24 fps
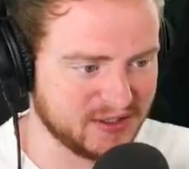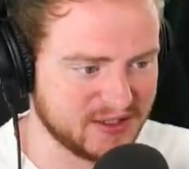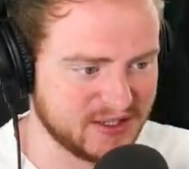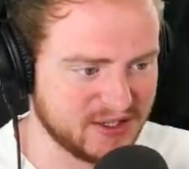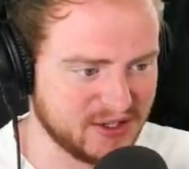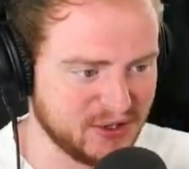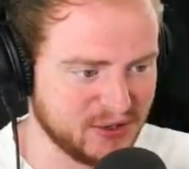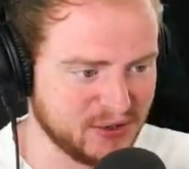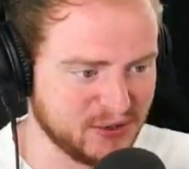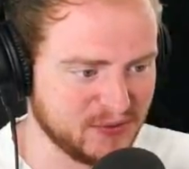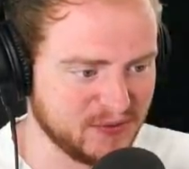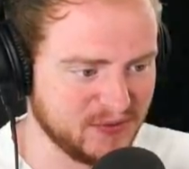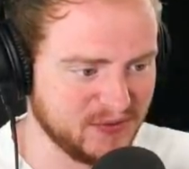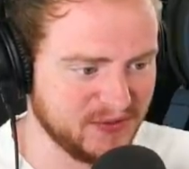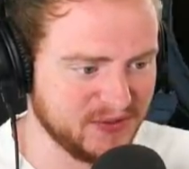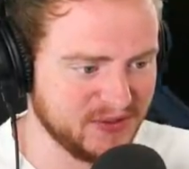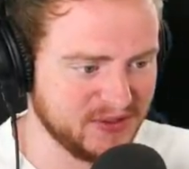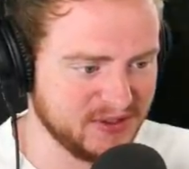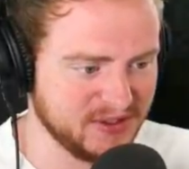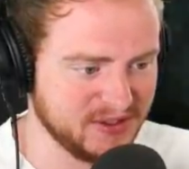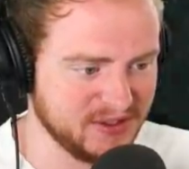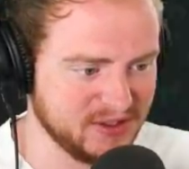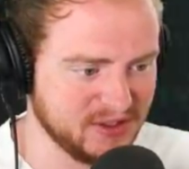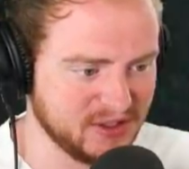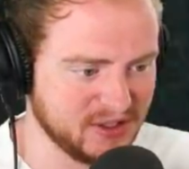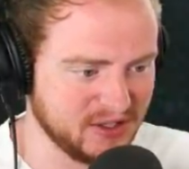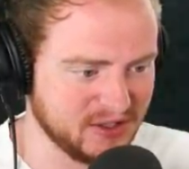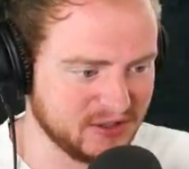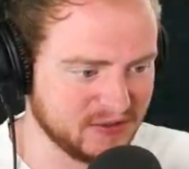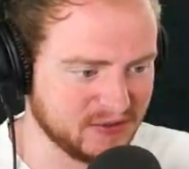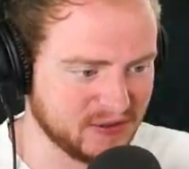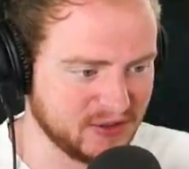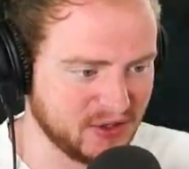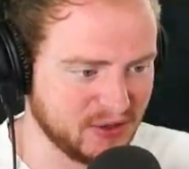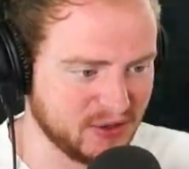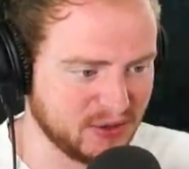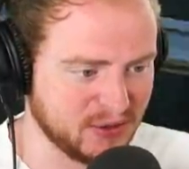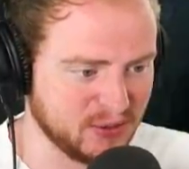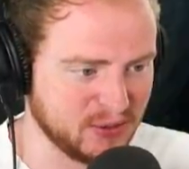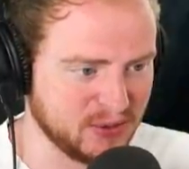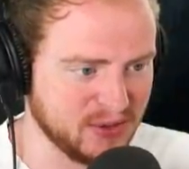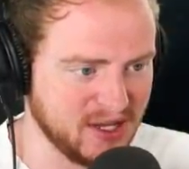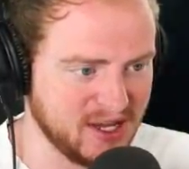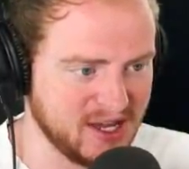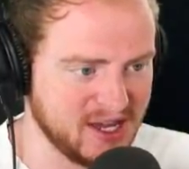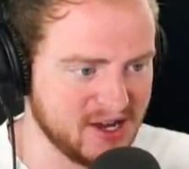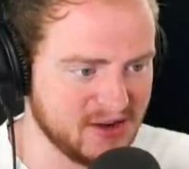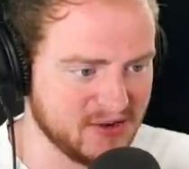So you kind of go through
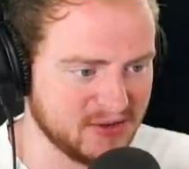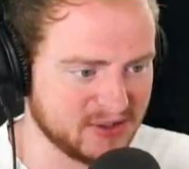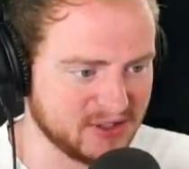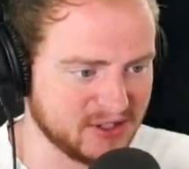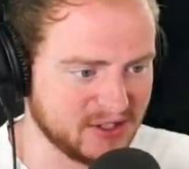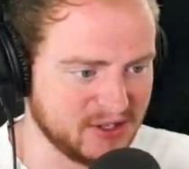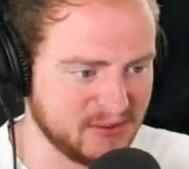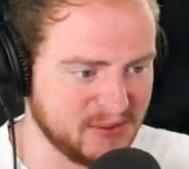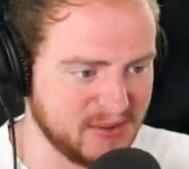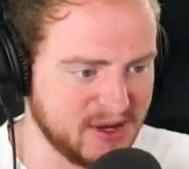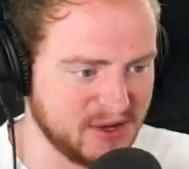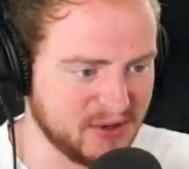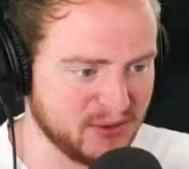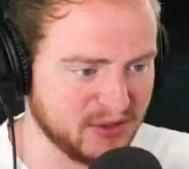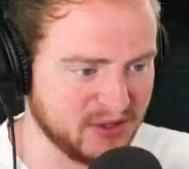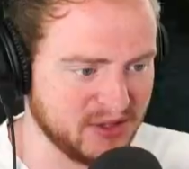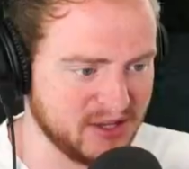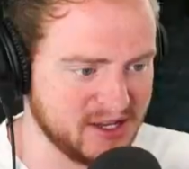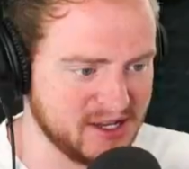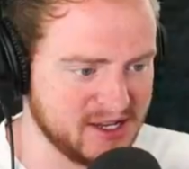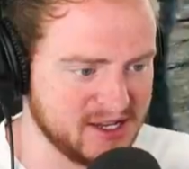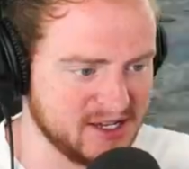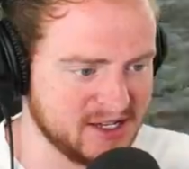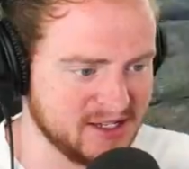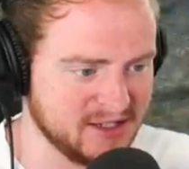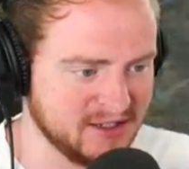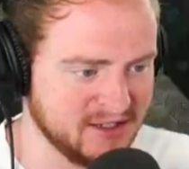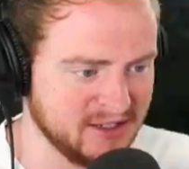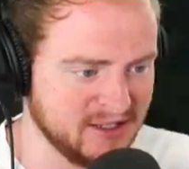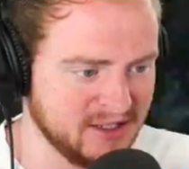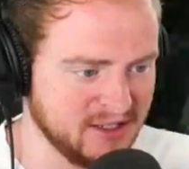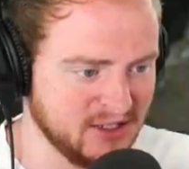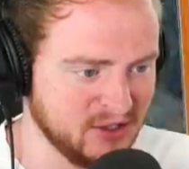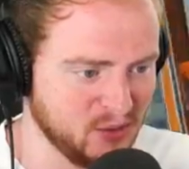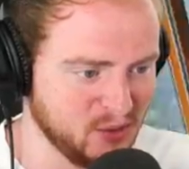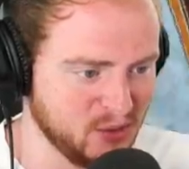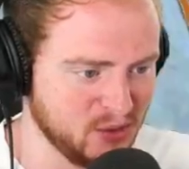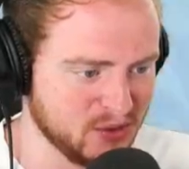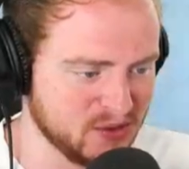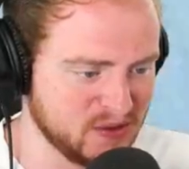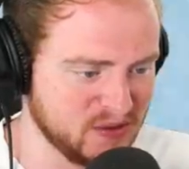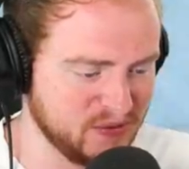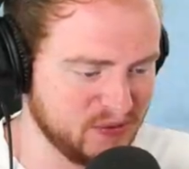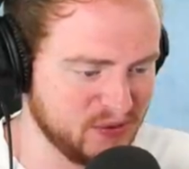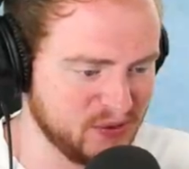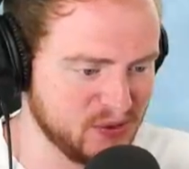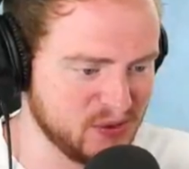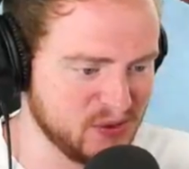there and come out there,
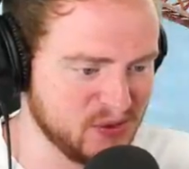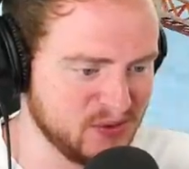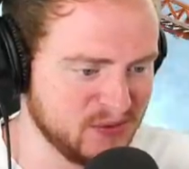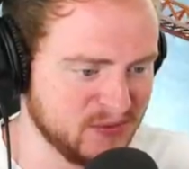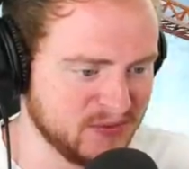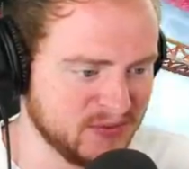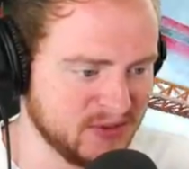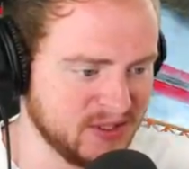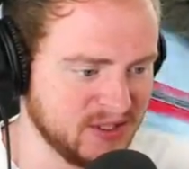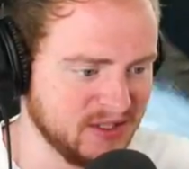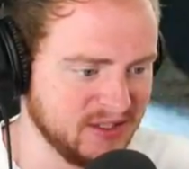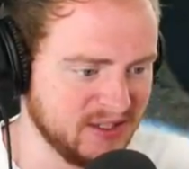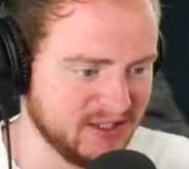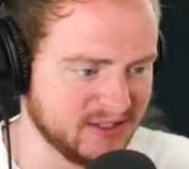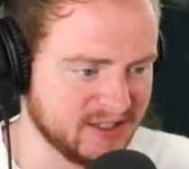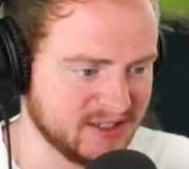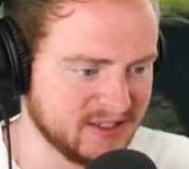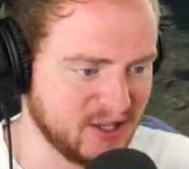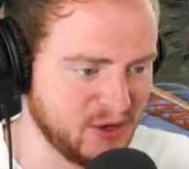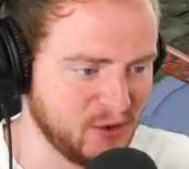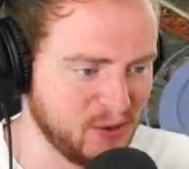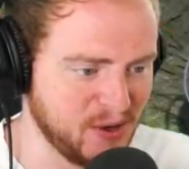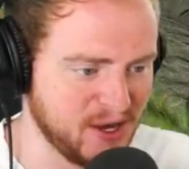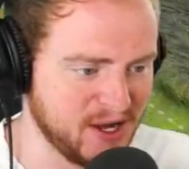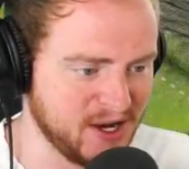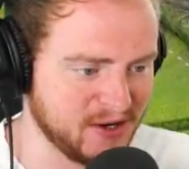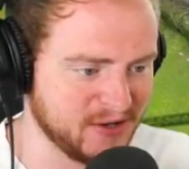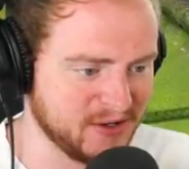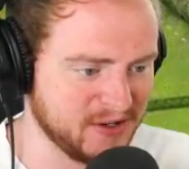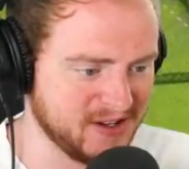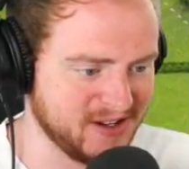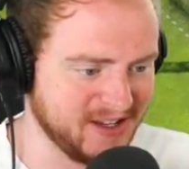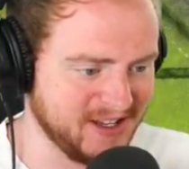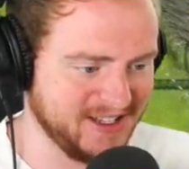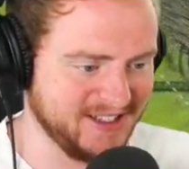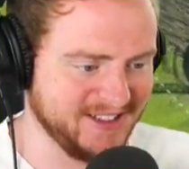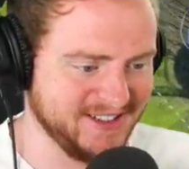waterfall. Like, this whole area